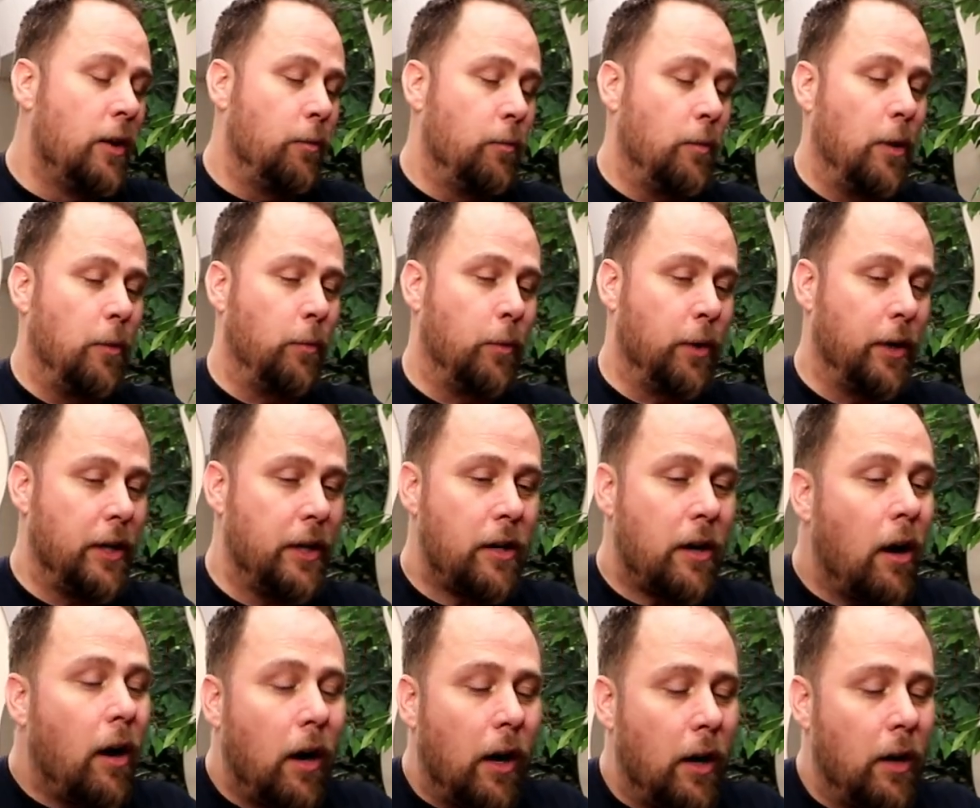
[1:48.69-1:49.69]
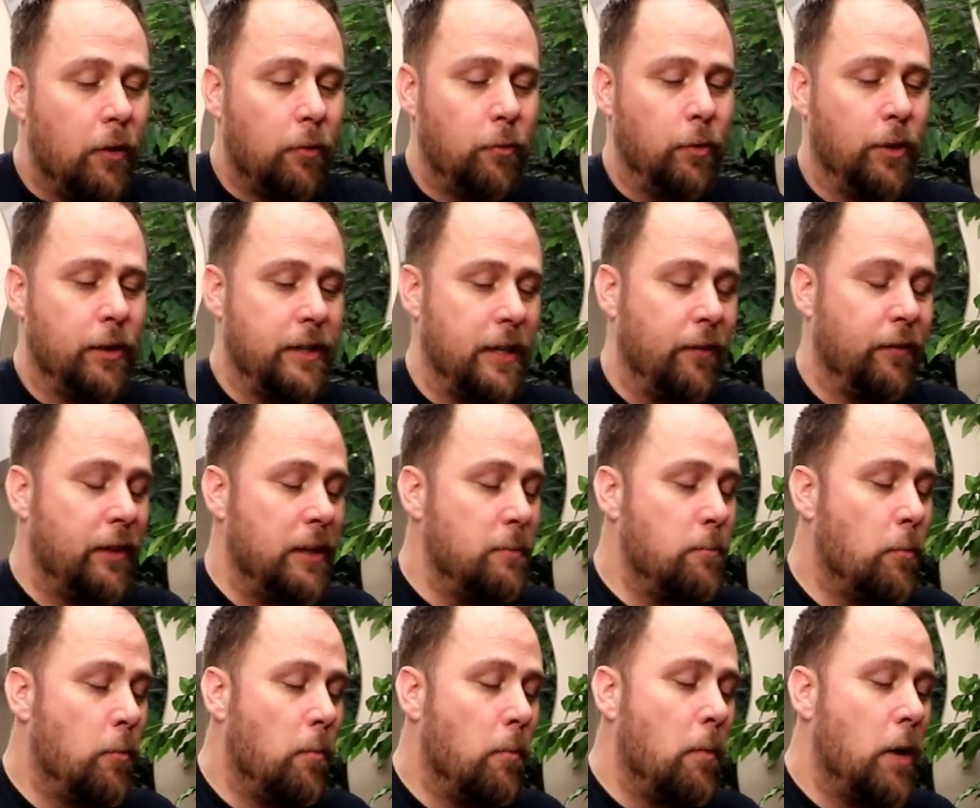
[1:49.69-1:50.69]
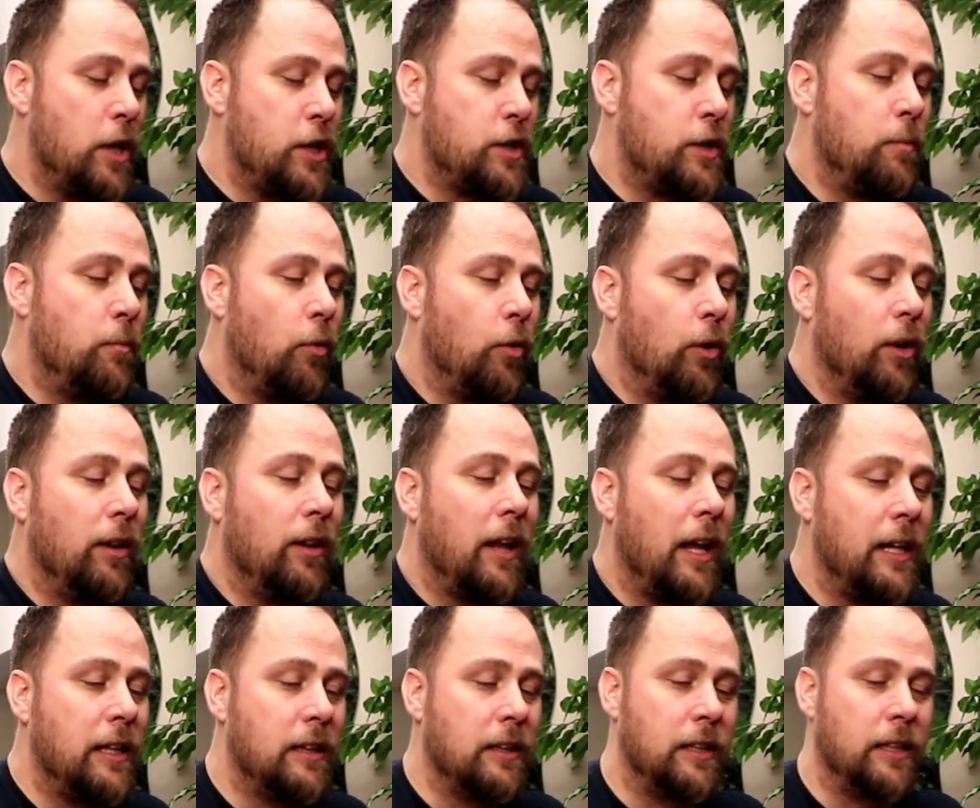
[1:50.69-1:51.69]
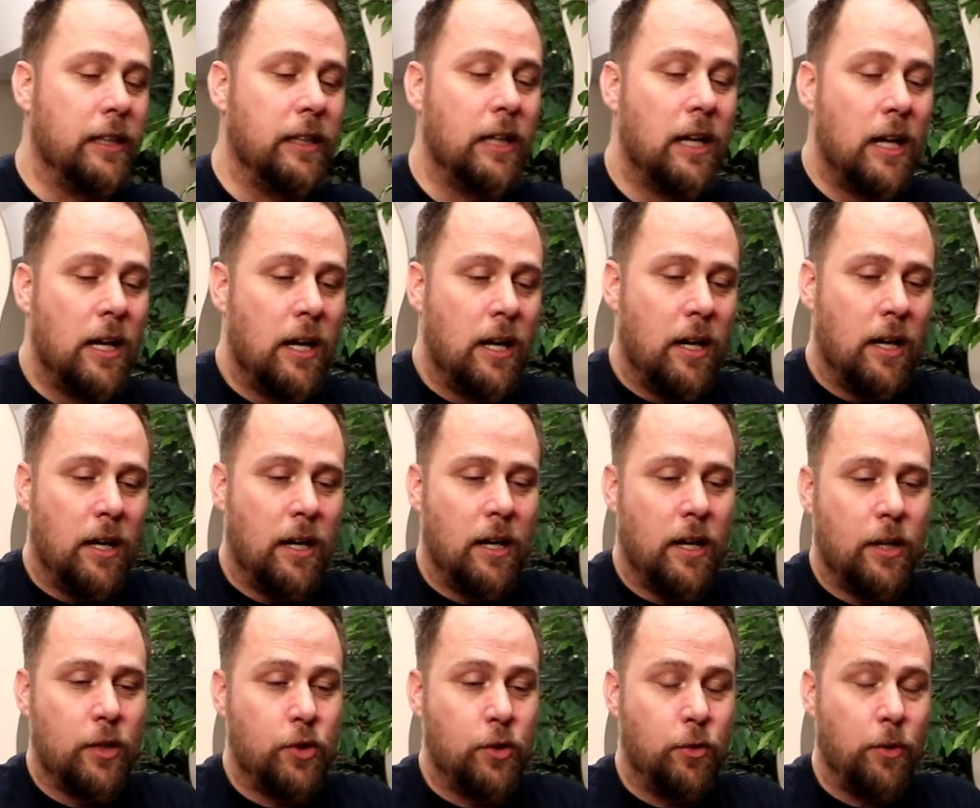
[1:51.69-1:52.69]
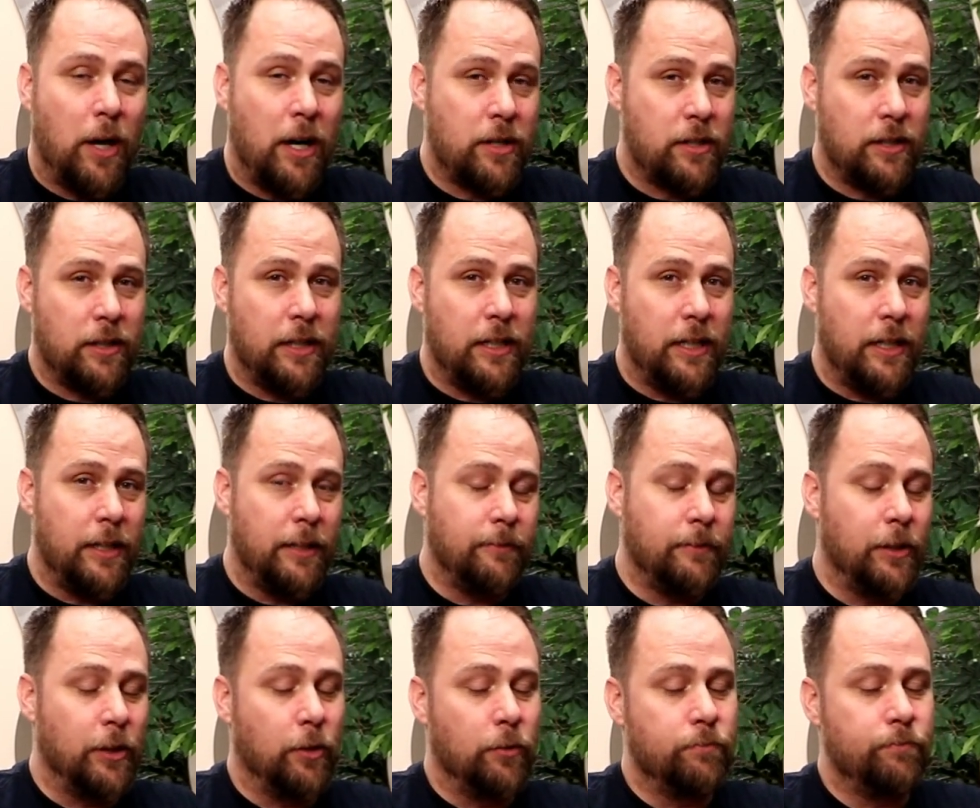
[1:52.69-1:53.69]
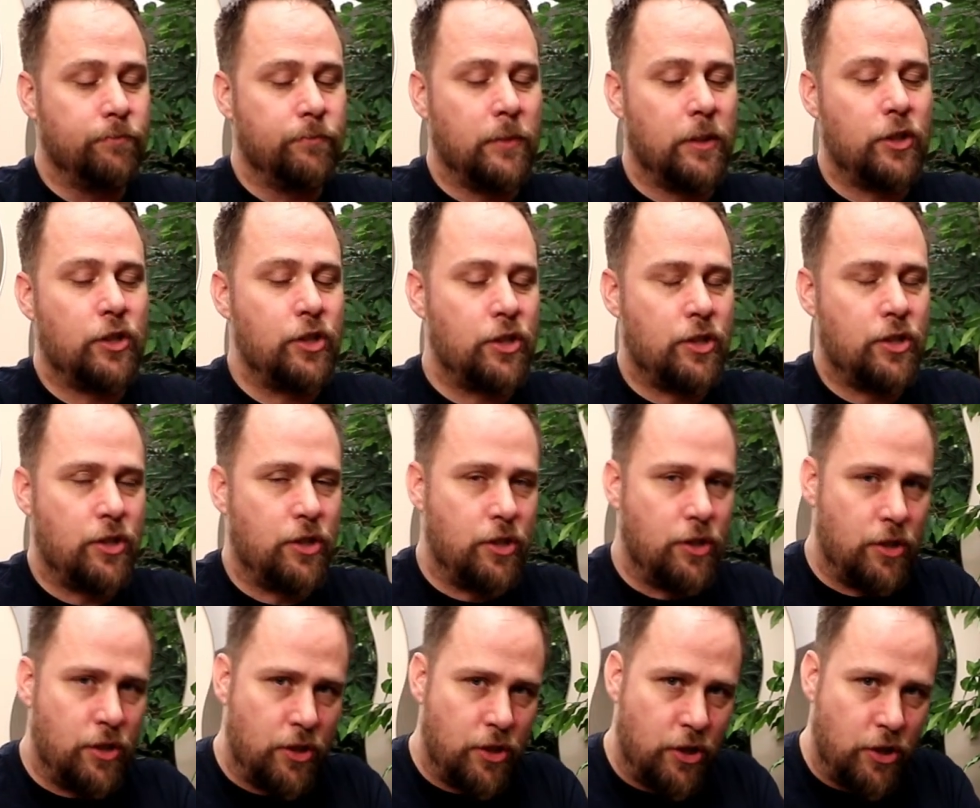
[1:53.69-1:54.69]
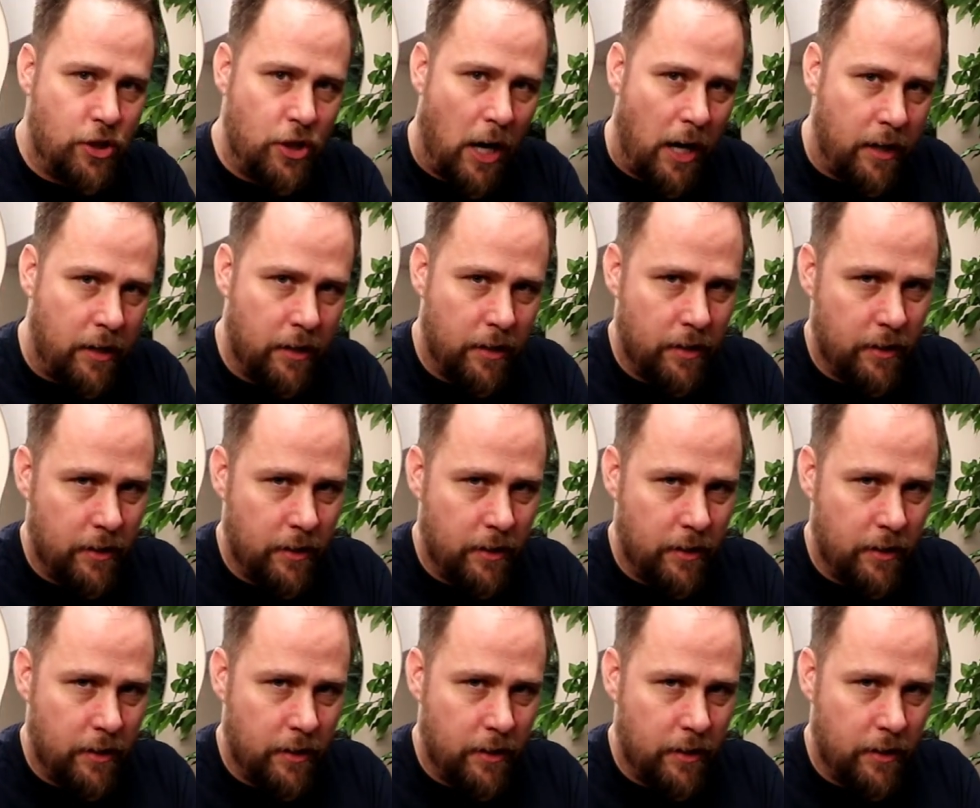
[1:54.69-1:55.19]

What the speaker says: When we're in a car, we're definitely much more likely to actually, you know, check